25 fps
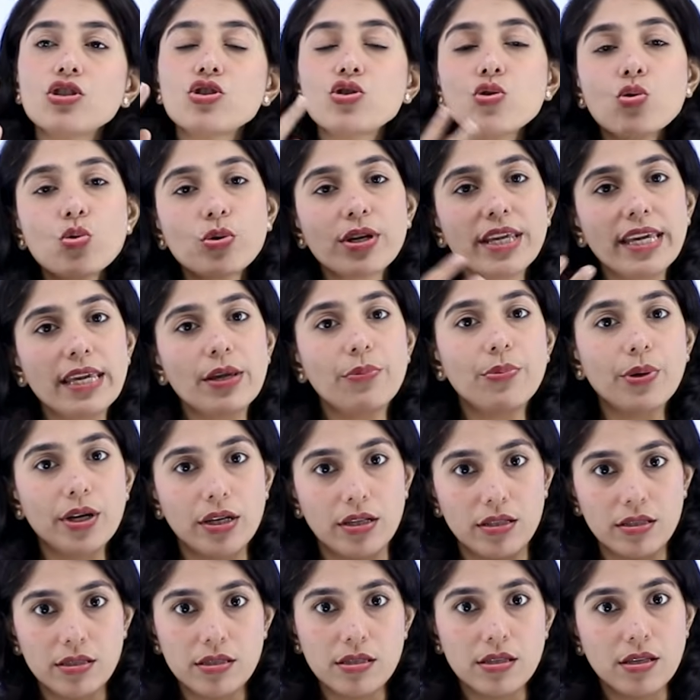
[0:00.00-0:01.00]
2
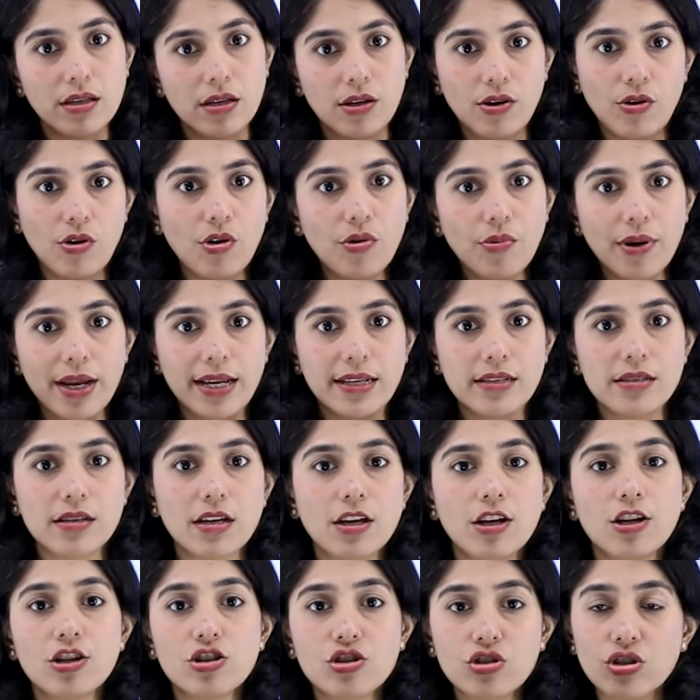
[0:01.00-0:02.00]
keywords. All right.
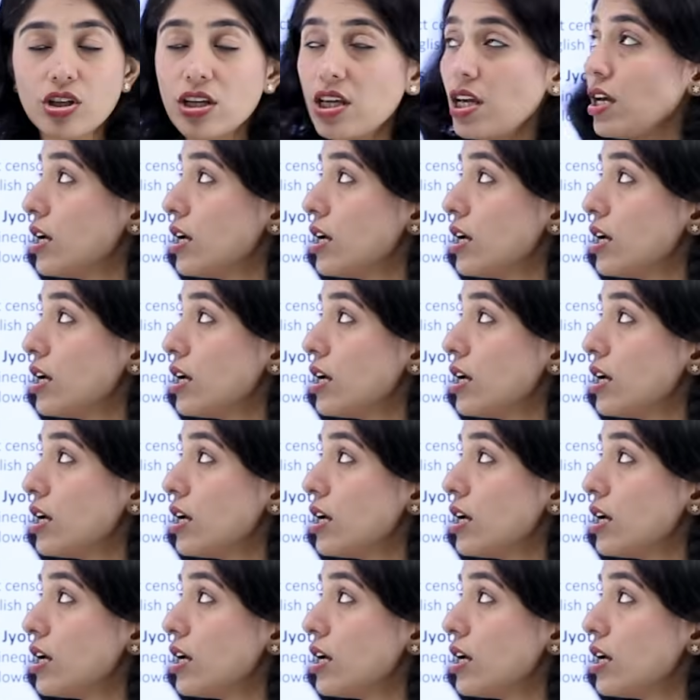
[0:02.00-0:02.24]
So